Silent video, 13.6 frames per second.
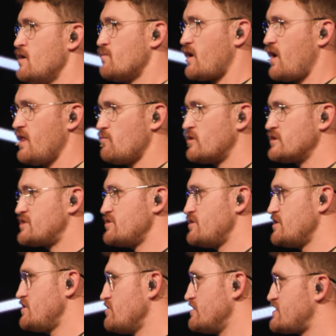But all I want you to
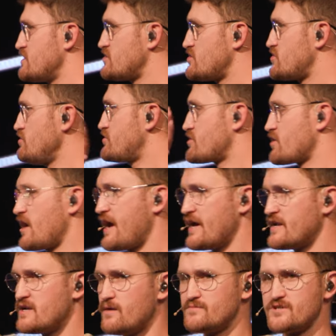do is just shoot your
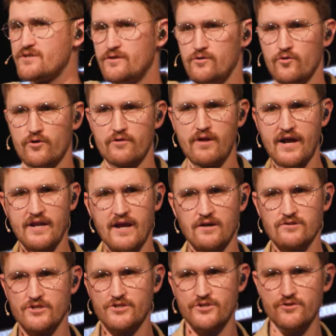hand up to the Lord right now.
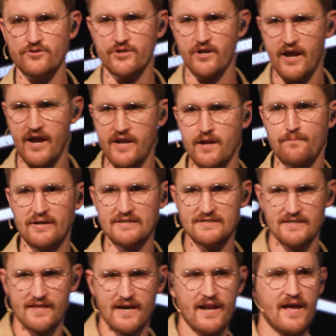Just shoot your hand up. I see
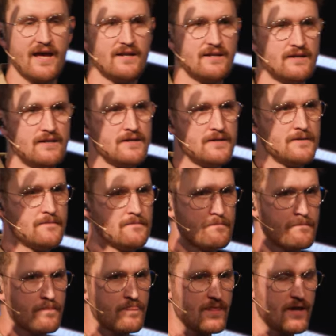that hand.
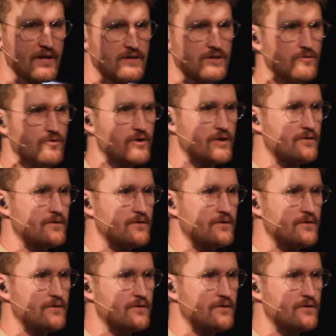Thank you, Lord.